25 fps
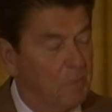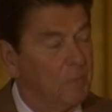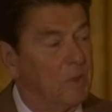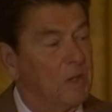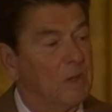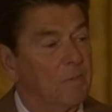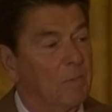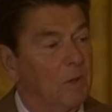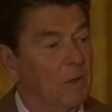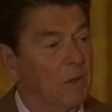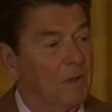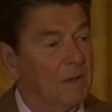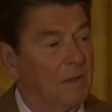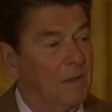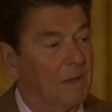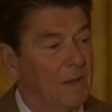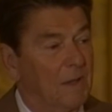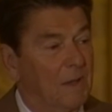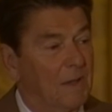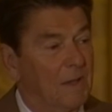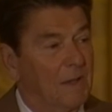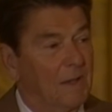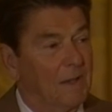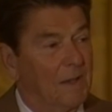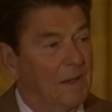people
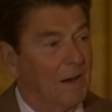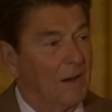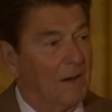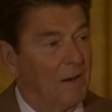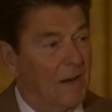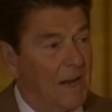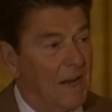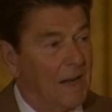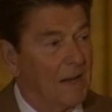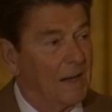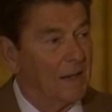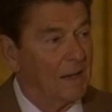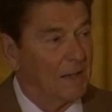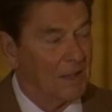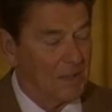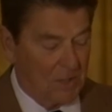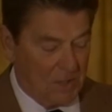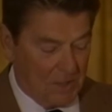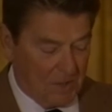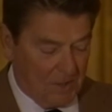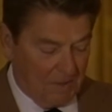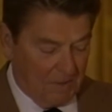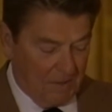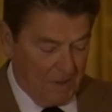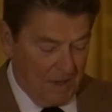are
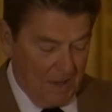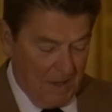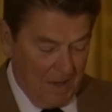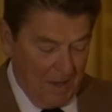endless.